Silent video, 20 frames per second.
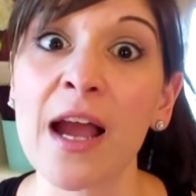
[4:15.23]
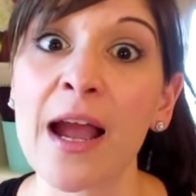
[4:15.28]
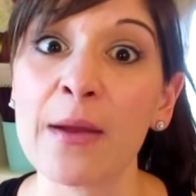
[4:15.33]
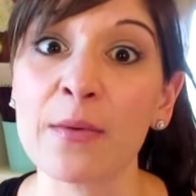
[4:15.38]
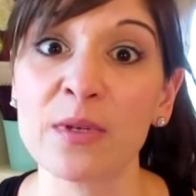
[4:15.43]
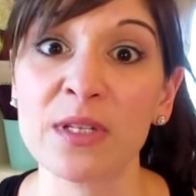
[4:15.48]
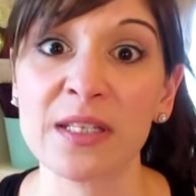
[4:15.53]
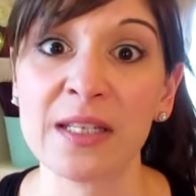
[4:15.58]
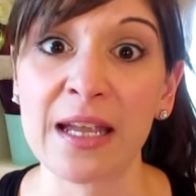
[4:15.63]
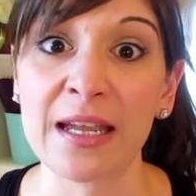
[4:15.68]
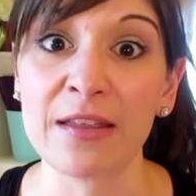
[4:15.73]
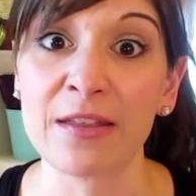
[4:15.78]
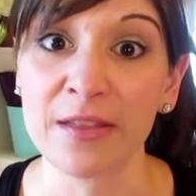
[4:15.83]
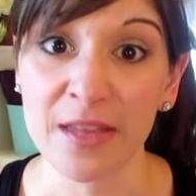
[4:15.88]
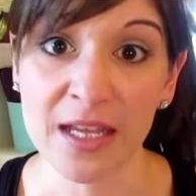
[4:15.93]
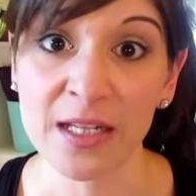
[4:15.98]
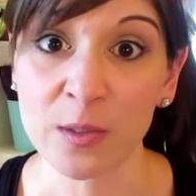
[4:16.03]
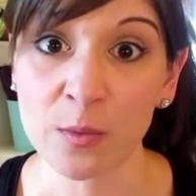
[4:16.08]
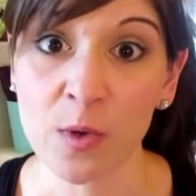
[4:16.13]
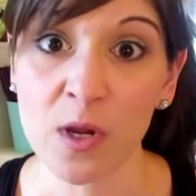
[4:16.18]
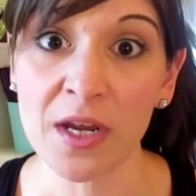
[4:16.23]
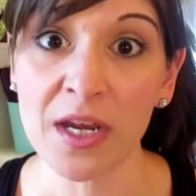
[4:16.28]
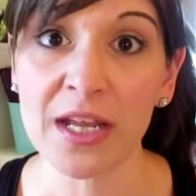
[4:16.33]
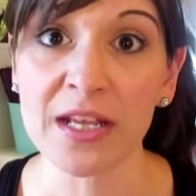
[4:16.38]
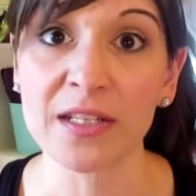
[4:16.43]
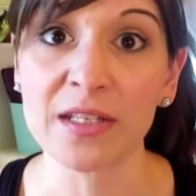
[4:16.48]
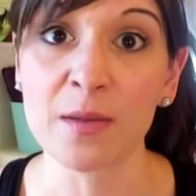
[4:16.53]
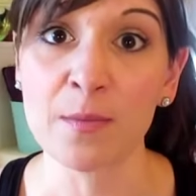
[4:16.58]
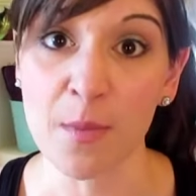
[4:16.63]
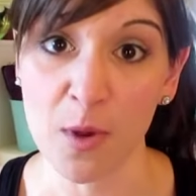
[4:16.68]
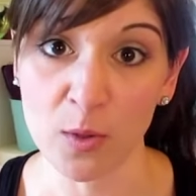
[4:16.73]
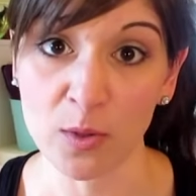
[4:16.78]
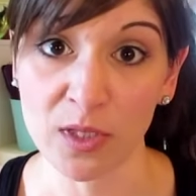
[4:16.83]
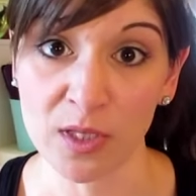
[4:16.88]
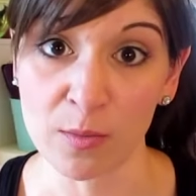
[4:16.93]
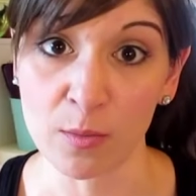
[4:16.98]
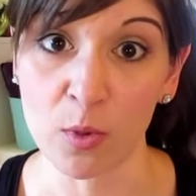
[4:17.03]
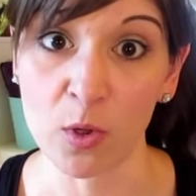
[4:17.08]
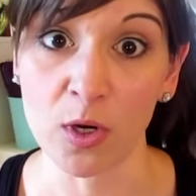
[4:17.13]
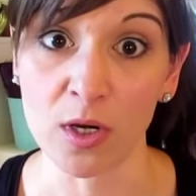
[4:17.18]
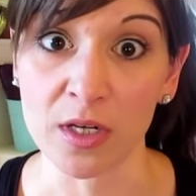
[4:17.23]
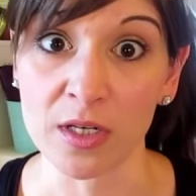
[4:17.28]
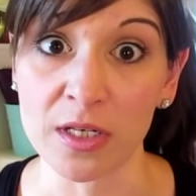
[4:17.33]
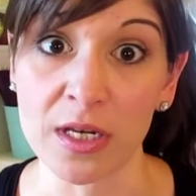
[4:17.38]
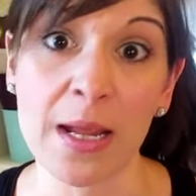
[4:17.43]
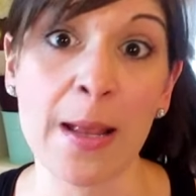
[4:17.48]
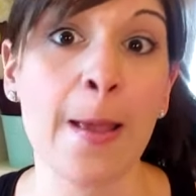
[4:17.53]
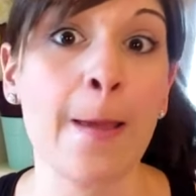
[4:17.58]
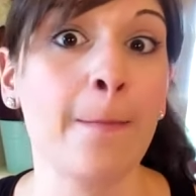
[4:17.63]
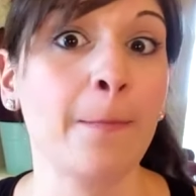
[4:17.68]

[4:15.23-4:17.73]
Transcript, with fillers: I would say this one is the most important